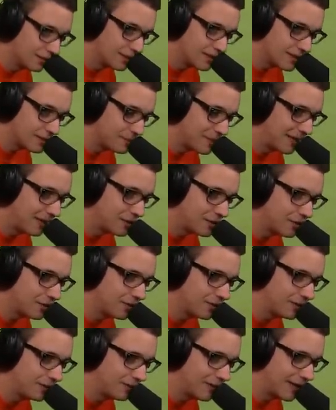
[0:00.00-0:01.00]
Just make sure
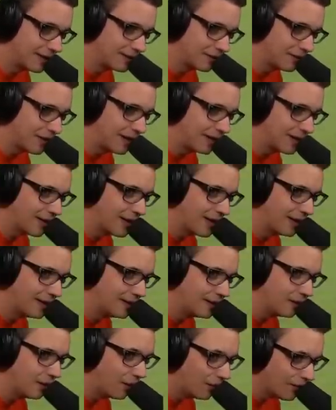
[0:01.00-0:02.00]
that you got the right
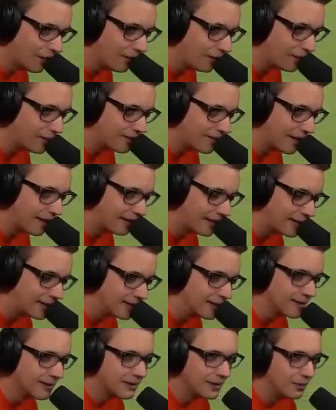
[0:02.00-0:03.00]
line. Hold on one second.
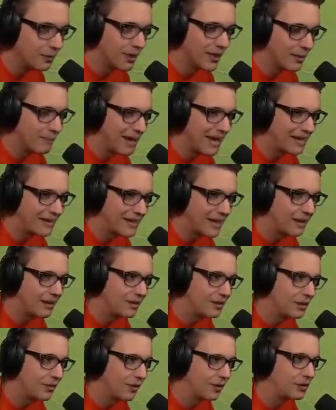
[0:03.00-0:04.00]
You want to get back? Are
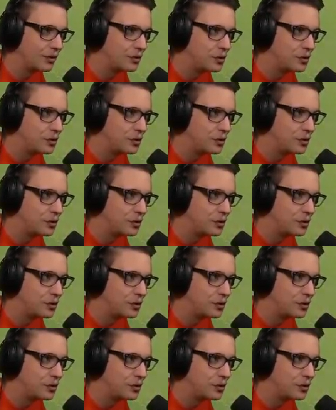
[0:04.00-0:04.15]
you